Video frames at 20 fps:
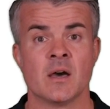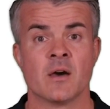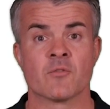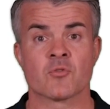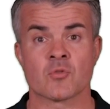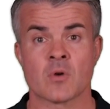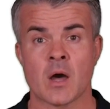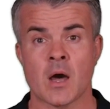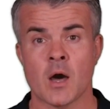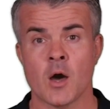
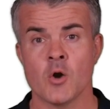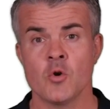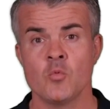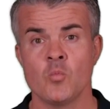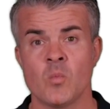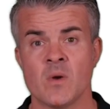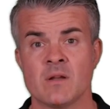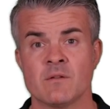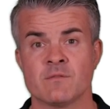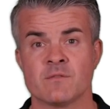for a home
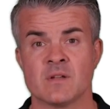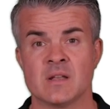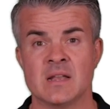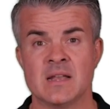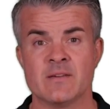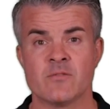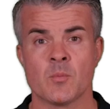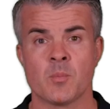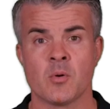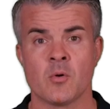win for
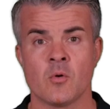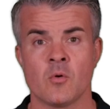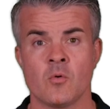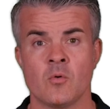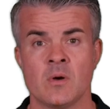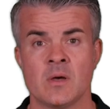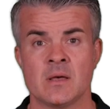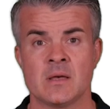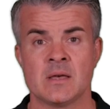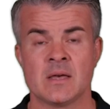Liverpool